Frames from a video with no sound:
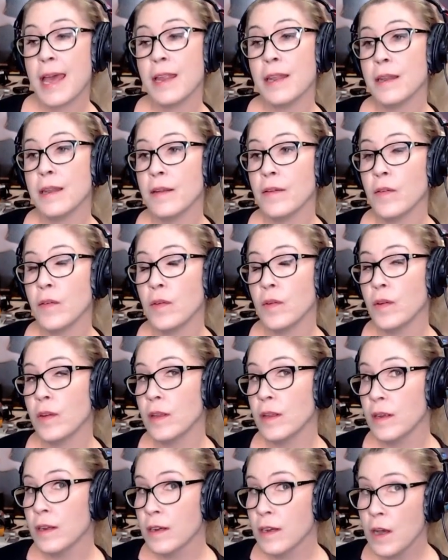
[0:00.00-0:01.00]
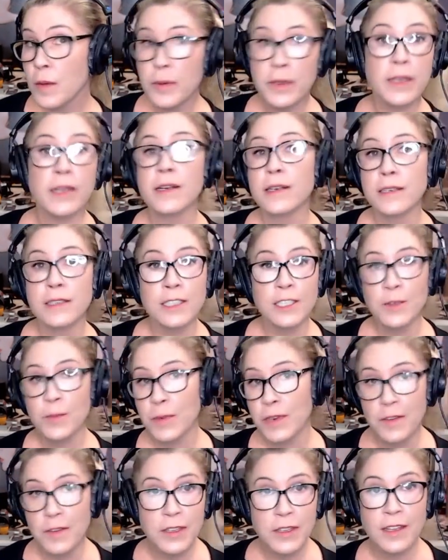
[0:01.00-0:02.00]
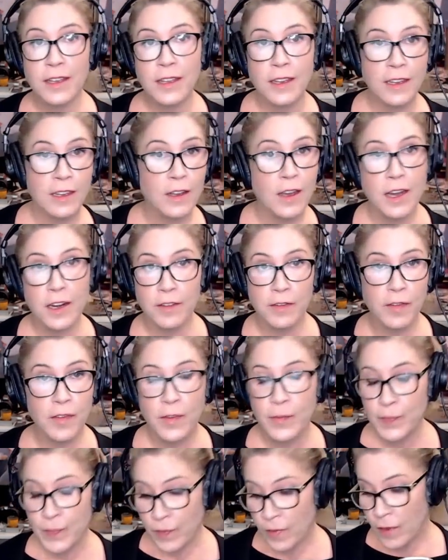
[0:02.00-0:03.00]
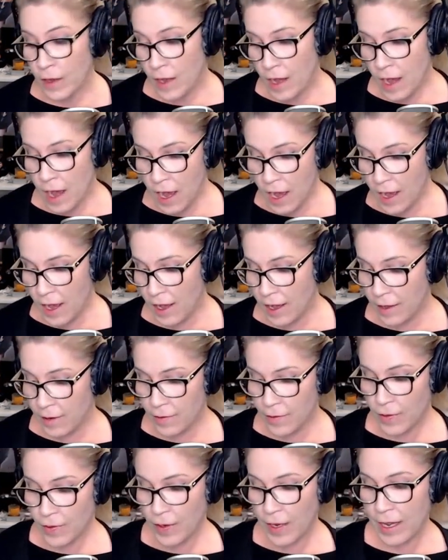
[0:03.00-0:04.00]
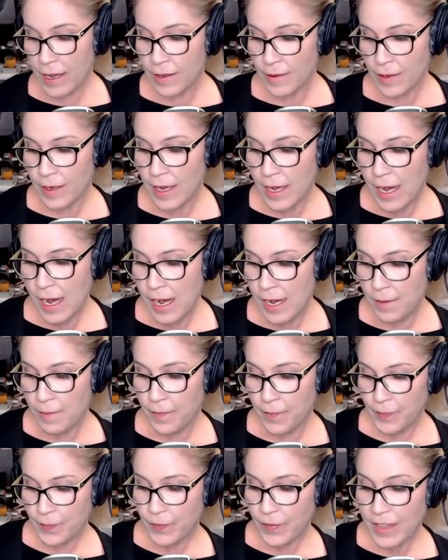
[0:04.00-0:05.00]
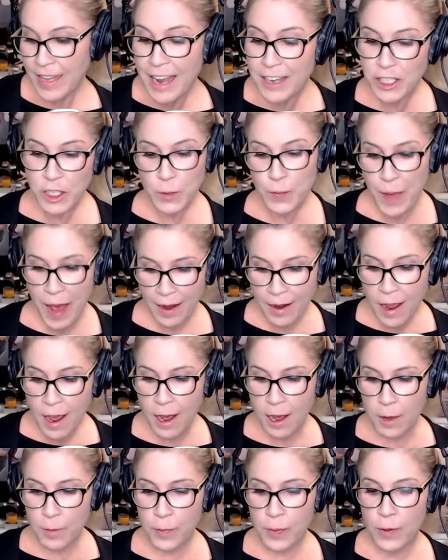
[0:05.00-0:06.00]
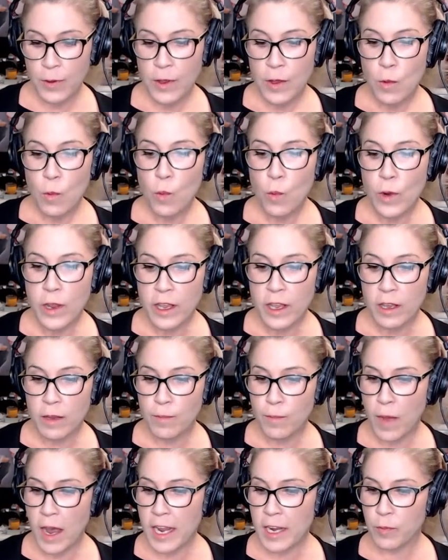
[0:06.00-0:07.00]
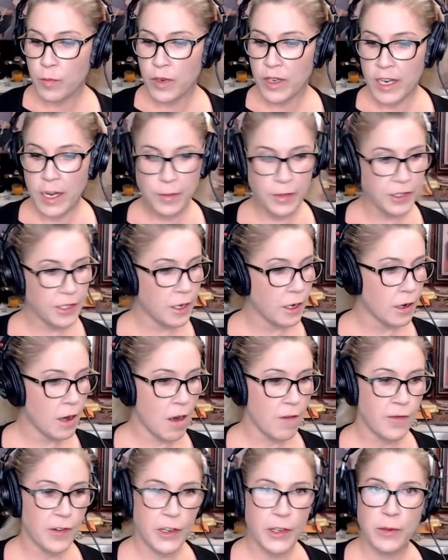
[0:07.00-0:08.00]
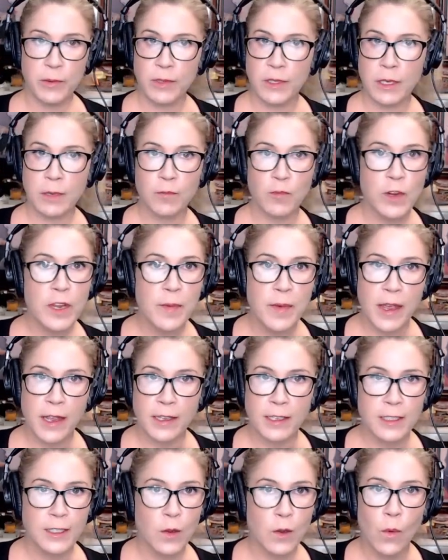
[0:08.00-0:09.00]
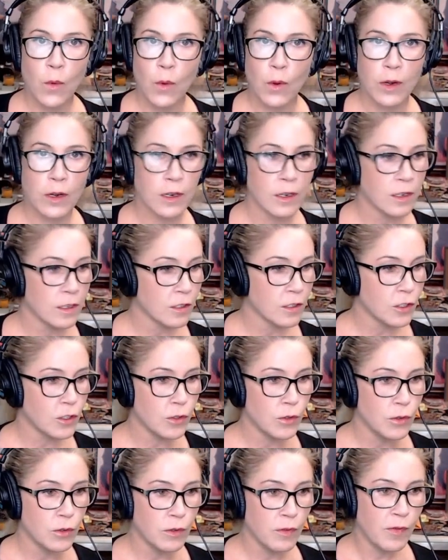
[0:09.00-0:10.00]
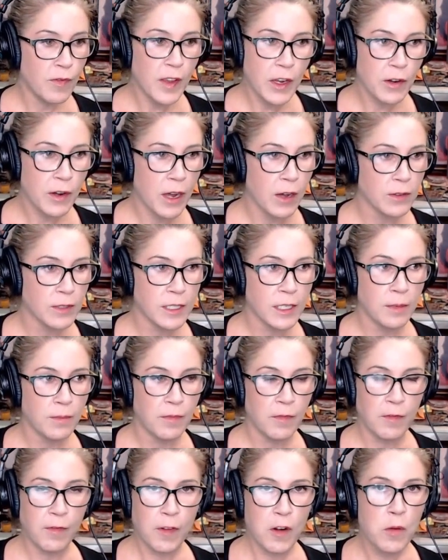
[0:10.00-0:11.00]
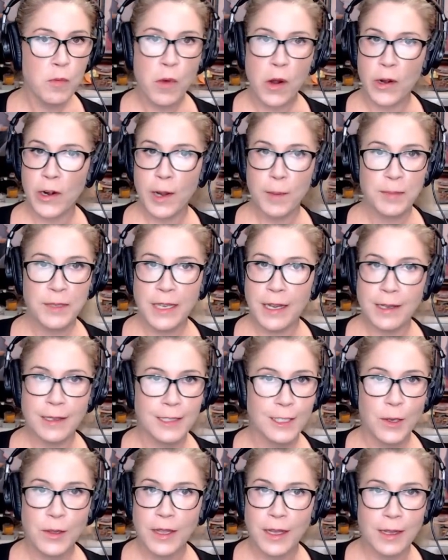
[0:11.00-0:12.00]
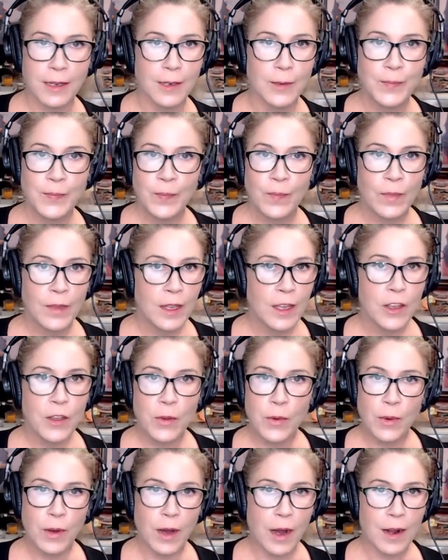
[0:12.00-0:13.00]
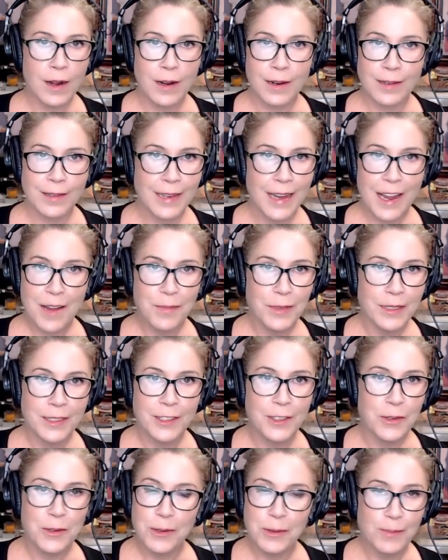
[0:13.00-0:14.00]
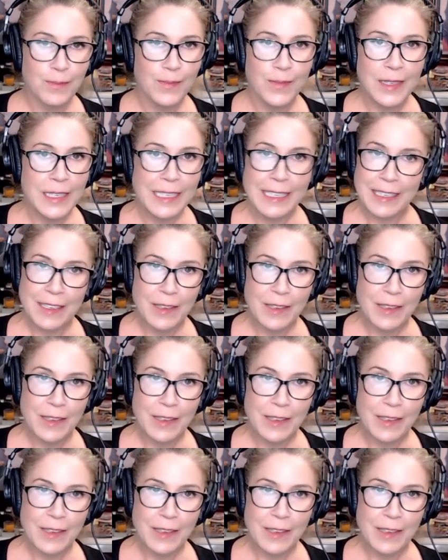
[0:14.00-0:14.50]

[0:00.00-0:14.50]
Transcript: And in a couple years, when everything kind of uh, um, catches back up, we might be able to offer you some rebates or to figure out some firmware update so that you are able to